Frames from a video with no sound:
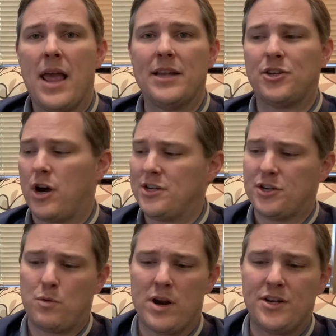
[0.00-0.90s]
And so I
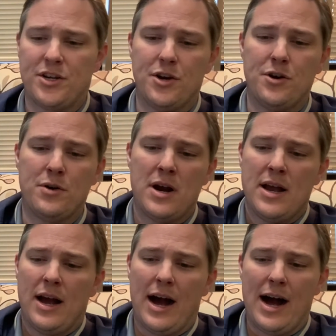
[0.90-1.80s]
just wanted to
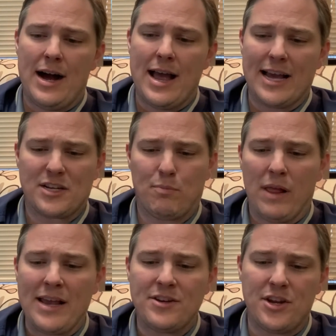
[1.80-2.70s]

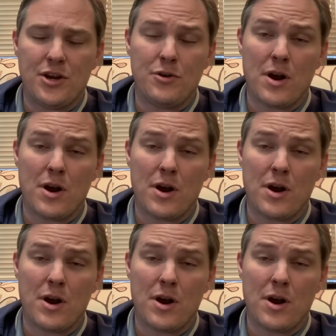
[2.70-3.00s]
explain to you,